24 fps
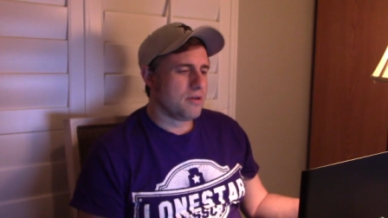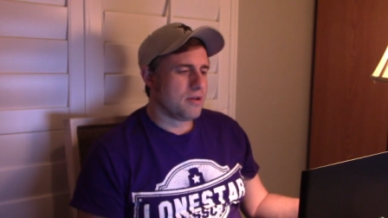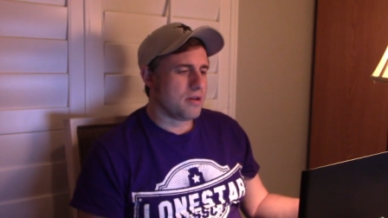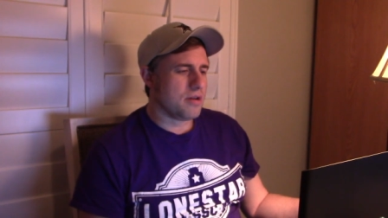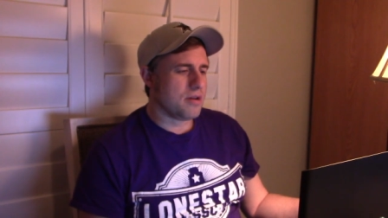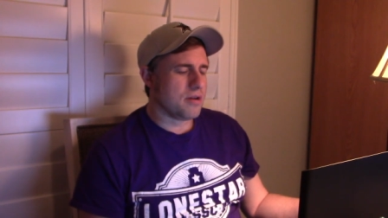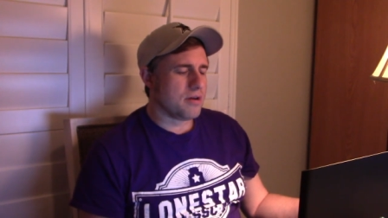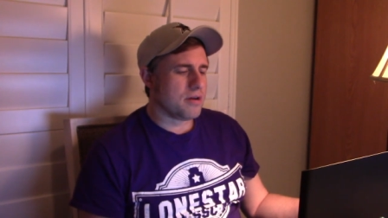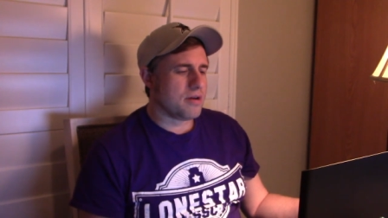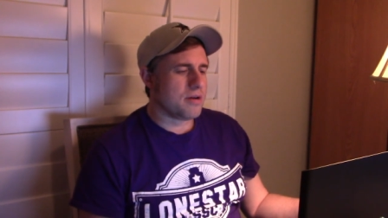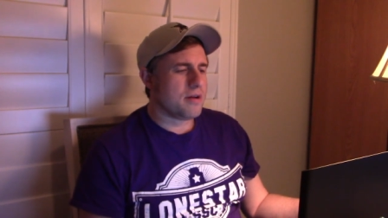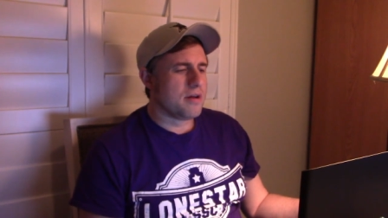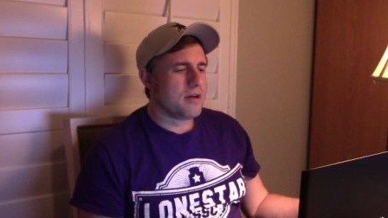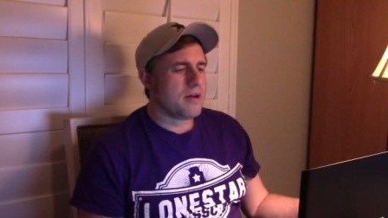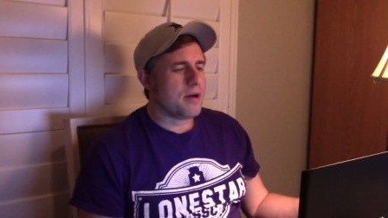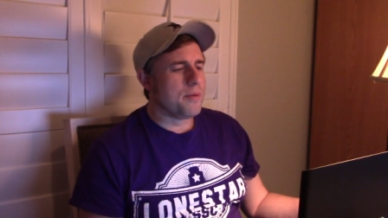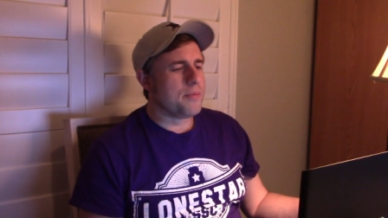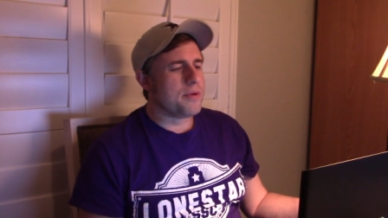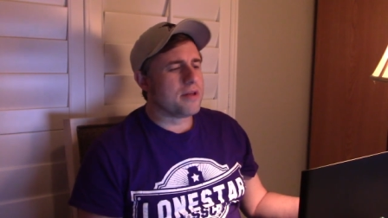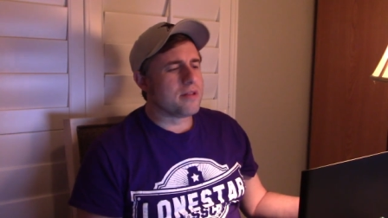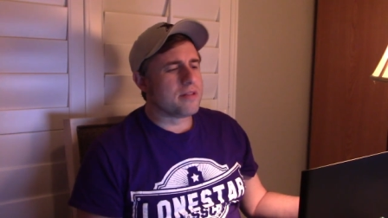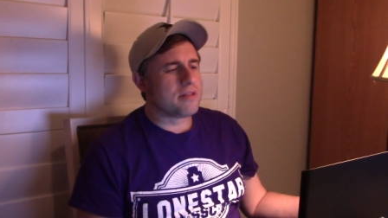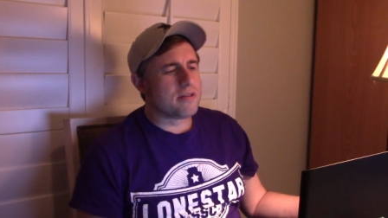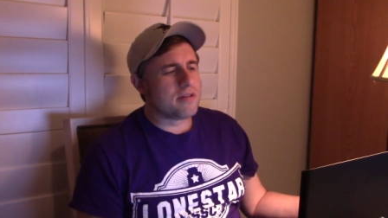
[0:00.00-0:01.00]
you know, I
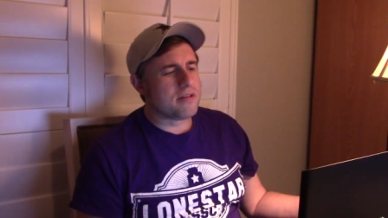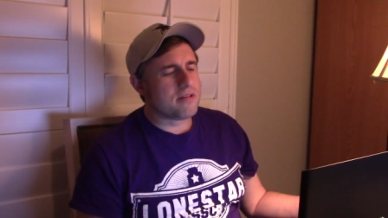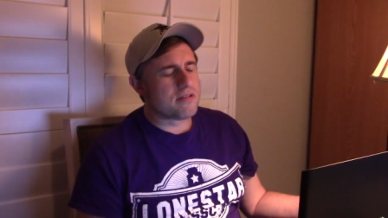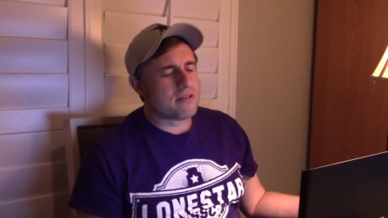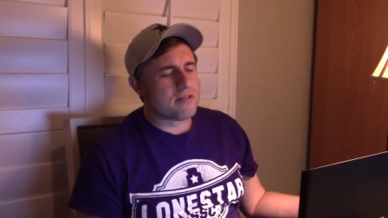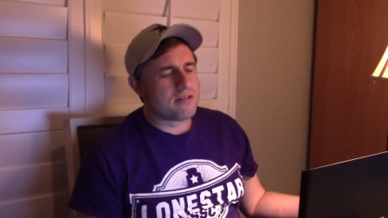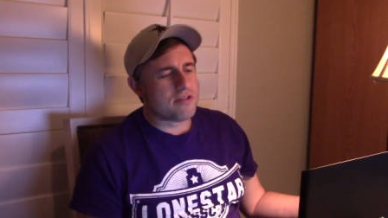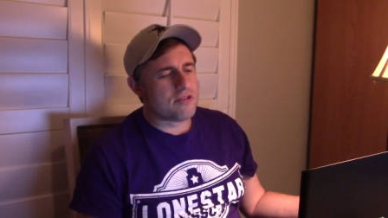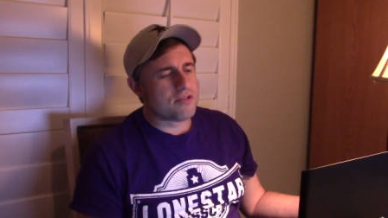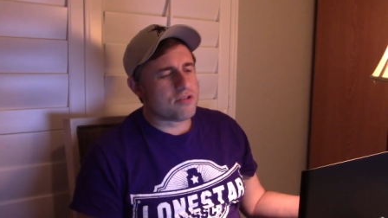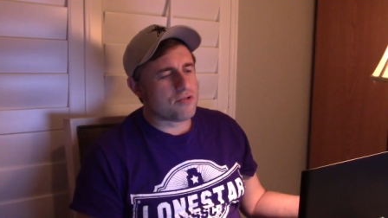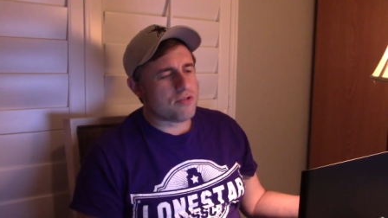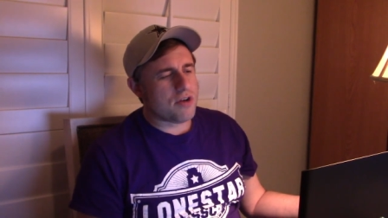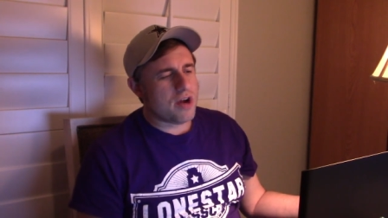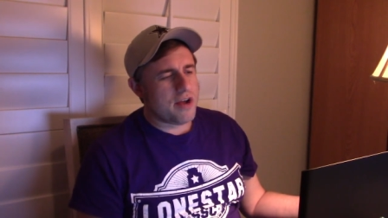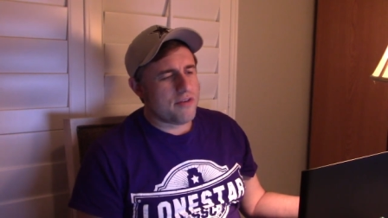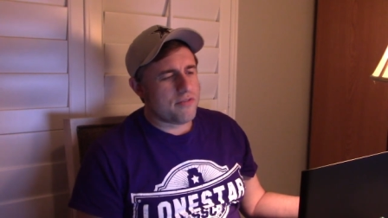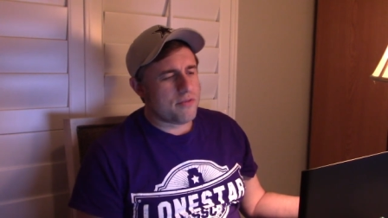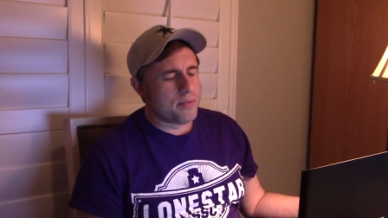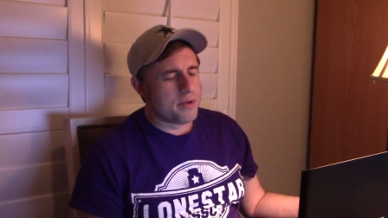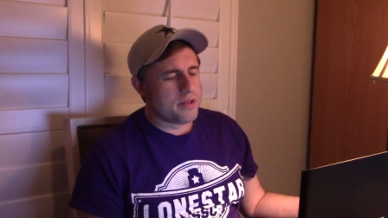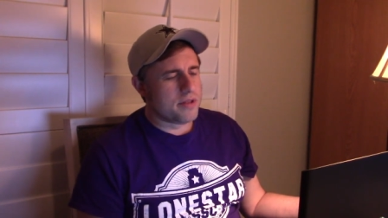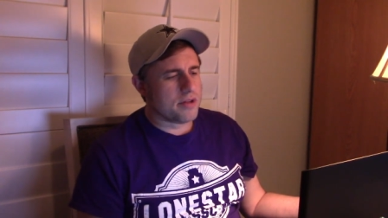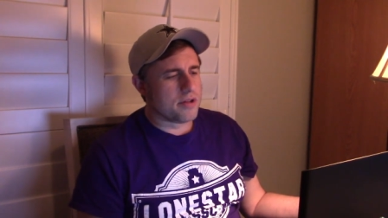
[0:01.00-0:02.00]
mean, this
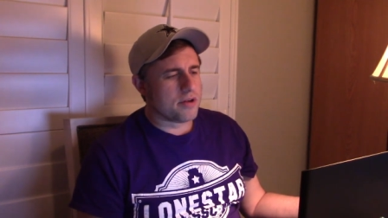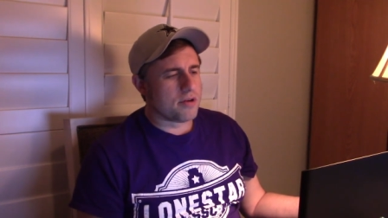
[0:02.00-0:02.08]
drive him into